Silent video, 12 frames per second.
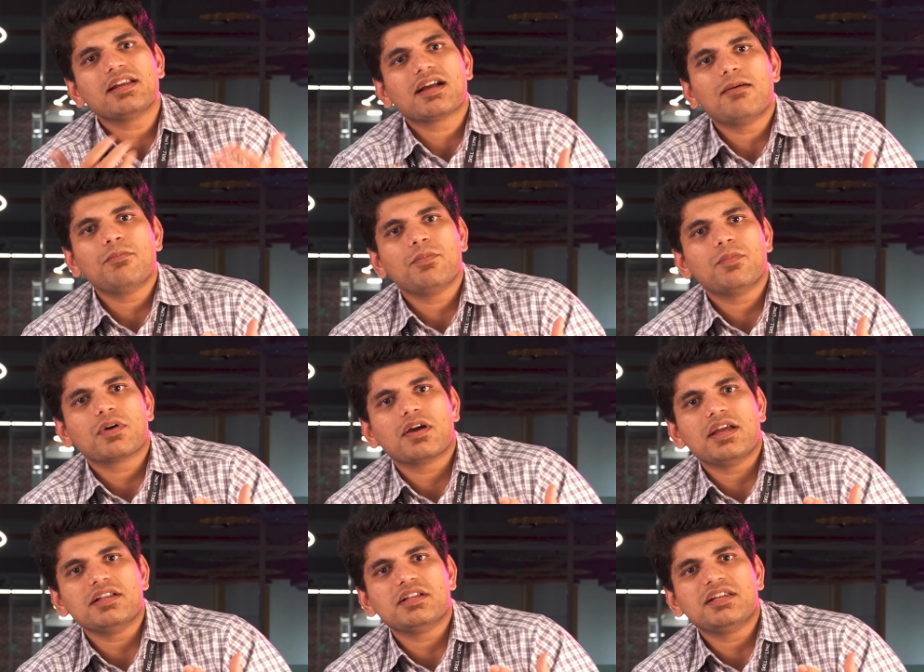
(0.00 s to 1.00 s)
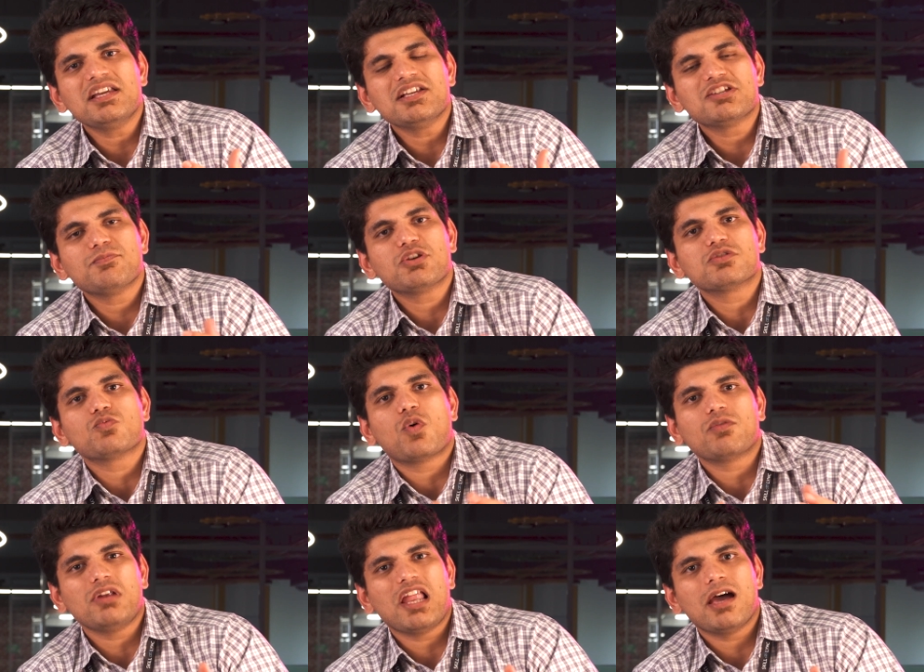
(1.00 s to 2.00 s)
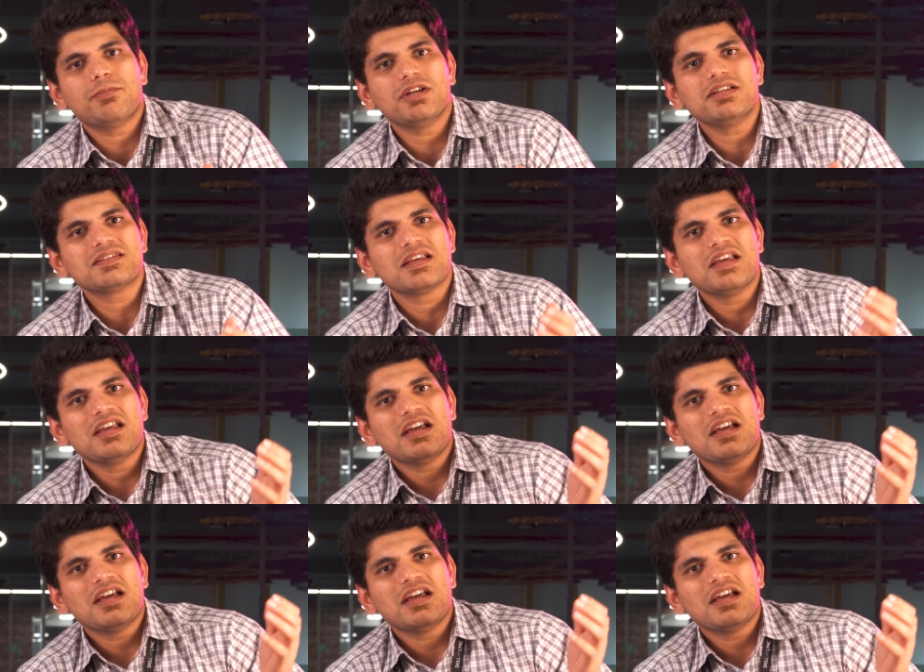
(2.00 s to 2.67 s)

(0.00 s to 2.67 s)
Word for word: and come and teach because what will happen is